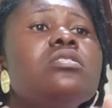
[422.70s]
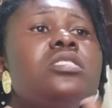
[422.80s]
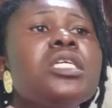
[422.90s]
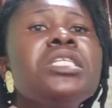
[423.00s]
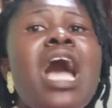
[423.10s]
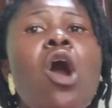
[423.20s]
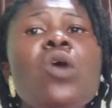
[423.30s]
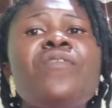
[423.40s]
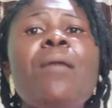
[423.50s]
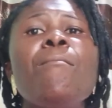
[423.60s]
thinner
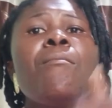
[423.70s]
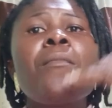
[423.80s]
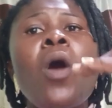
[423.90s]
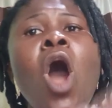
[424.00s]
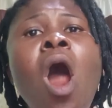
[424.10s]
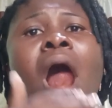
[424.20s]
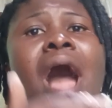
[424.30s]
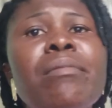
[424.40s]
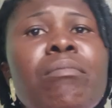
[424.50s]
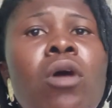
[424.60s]
over more
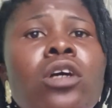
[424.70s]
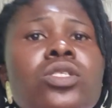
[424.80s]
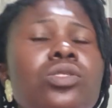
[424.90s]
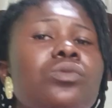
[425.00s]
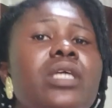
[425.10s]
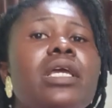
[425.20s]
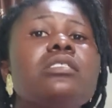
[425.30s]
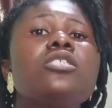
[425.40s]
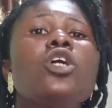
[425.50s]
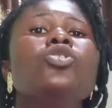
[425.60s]
and more
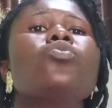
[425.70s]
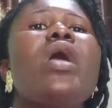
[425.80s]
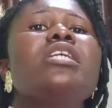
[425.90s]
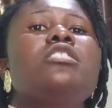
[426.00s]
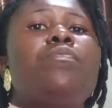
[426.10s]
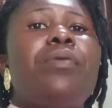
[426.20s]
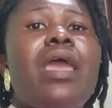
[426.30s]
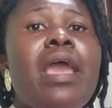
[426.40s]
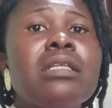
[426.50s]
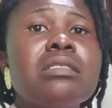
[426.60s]
students to
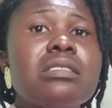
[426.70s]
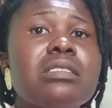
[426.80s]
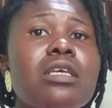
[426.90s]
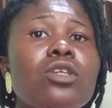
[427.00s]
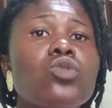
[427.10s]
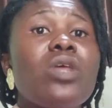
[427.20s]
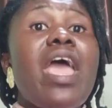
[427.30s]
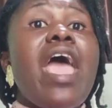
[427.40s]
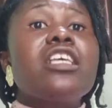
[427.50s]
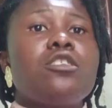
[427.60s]

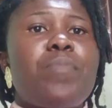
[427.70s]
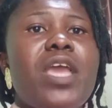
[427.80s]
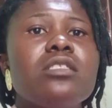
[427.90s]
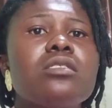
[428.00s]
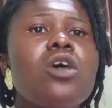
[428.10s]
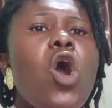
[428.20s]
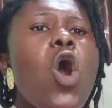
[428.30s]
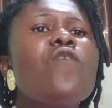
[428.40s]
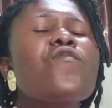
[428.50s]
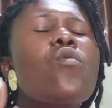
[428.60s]
the expense
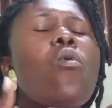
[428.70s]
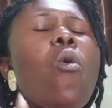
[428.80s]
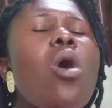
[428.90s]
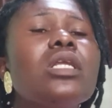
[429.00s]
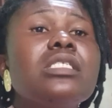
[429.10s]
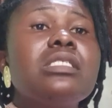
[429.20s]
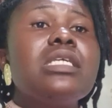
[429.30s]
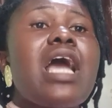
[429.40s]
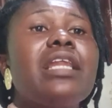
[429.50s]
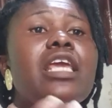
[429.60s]
of
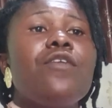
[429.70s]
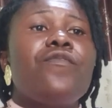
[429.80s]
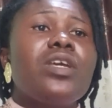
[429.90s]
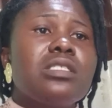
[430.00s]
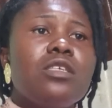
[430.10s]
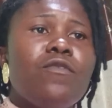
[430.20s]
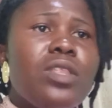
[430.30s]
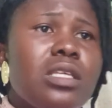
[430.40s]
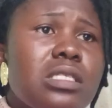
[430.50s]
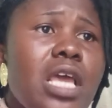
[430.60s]
quality and
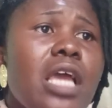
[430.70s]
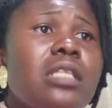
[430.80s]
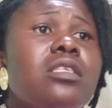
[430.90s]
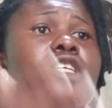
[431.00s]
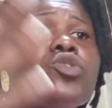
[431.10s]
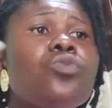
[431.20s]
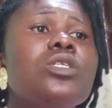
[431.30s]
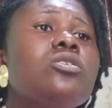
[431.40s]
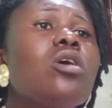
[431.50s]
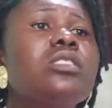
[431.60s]
effectiveness. This
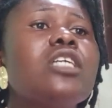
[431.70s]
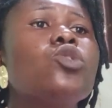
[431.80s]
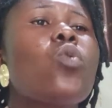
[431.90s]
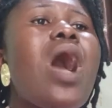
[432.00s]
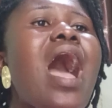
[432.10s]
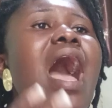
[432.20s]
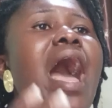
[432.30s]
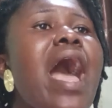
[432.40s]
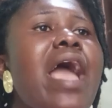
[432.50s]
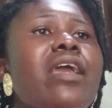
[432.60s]
resulted to
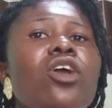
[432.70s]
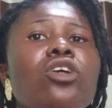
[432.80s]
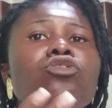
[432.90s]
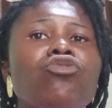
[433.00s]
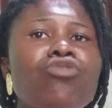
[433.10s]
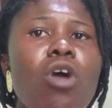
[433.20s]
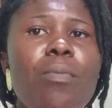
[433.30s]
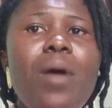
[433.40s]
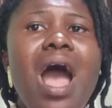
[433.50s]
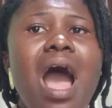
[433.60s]
high
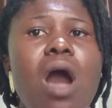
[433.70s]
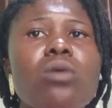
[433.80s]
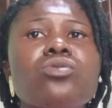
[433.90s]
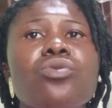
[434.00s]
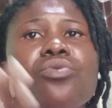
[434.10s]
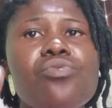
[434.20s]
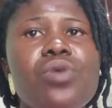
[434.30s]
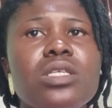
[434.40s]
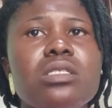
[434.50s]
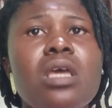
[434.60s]
dropout
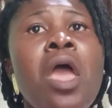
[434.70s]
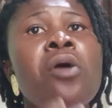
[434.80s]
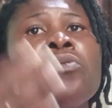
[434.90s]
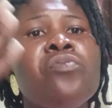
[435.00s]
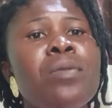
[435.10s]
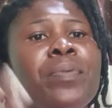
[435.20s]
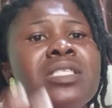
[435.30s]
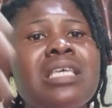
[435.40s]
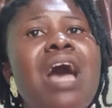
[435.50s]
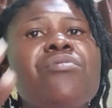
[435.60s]
rates,
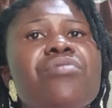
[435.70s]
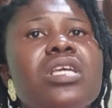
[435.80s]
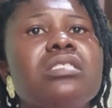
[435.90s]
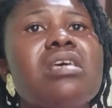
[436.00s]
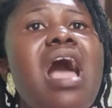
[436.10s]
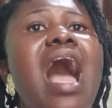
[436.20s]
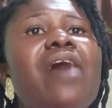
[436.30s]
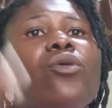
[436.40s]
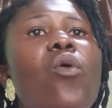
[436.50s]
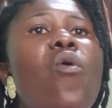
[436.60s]
repeater rates,
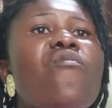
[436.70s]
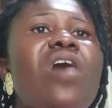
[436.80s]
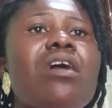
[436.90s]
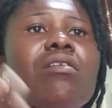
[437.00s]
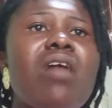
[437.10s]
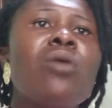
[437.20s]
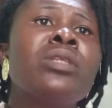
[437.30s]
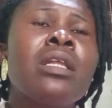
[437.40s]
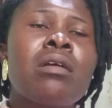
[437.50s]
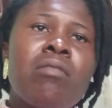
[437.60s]
and
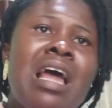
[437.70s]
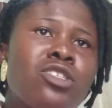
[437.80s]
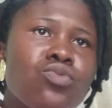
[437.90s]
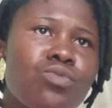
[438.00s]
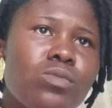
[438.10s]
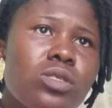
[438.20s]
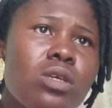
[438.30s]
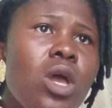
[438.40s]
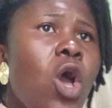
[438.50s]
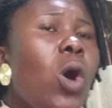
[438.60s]
overcrowded classrooms.
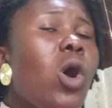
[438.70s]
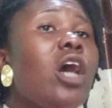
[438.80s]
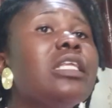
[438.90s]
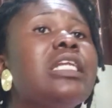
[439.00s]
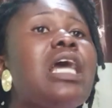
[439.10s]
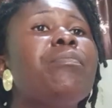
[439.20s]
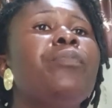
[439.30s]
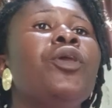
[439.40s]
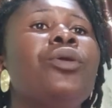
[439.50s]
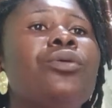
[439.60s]
Odin and
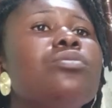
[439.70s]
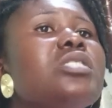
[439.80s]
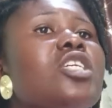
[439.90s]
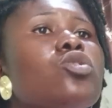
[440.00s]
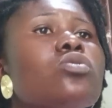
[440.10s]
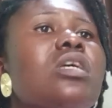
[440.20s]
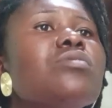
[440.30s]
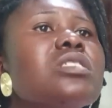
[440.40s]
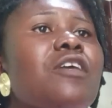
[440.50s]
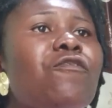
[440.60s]
Pupils in
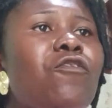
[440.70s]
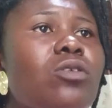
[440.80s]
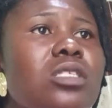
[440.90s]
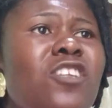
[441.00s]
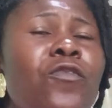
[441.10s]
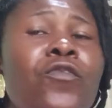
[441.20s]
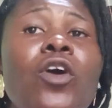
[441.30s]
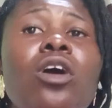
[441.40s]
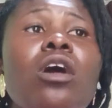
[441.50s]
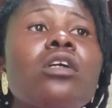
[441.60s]
2014
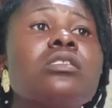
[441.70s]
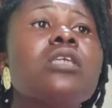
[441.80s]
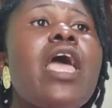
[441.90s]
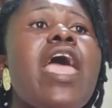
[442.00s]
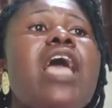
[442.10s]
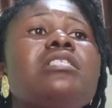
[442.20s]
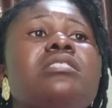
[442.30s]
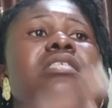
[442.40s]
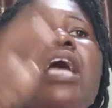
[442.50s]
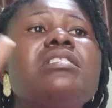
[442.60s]
focused
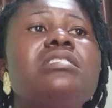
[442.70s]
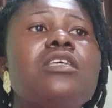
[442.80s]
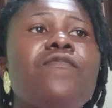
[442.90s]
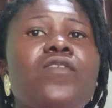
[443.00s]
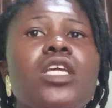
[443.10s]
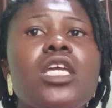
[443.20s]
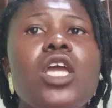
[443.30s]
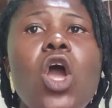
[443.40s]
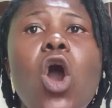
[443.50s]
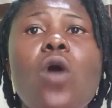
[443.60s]

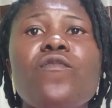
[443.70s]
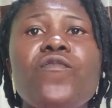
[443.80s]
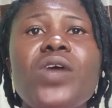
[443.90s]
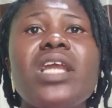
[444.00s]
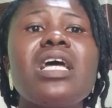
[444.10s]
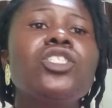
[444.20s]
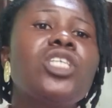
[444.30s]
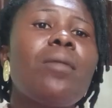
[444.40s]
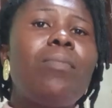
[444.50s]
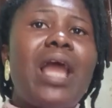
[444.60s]
extensively on
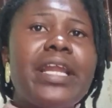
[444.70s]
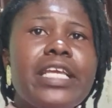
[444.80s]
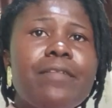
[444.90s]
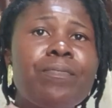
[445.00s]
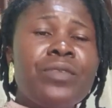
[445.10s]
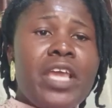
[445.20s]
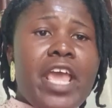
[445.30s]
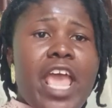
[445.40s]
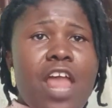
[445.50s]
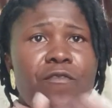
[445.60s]
financial planning,
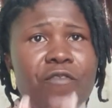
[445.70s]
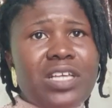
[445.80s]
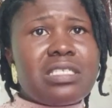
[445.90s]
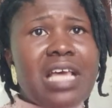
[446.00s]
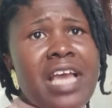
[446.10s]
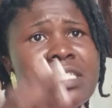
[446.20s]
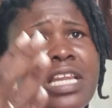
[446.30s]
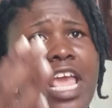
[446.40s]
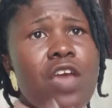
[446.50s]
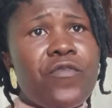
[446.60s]

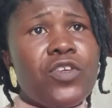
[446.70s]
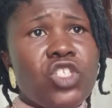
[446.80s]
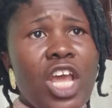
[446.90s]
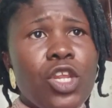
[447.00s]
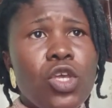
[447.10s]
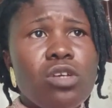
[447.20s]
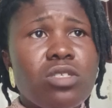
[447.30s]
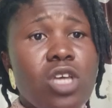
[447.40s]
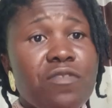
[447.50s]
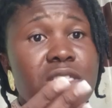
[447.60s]
emphasizing efficient
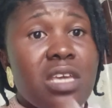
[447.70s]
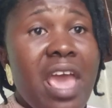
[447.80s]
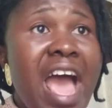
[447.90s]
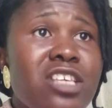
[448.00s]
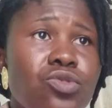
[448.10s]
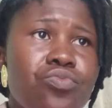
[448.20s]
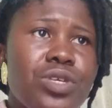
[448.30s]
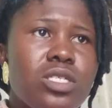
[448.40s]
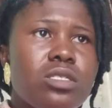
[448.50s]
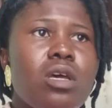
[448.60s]
use of scarce
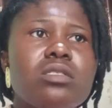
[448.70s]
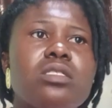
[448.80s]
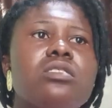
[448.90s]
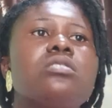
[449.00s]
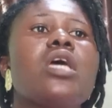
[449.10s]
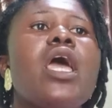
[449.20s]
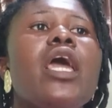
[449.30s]
resources,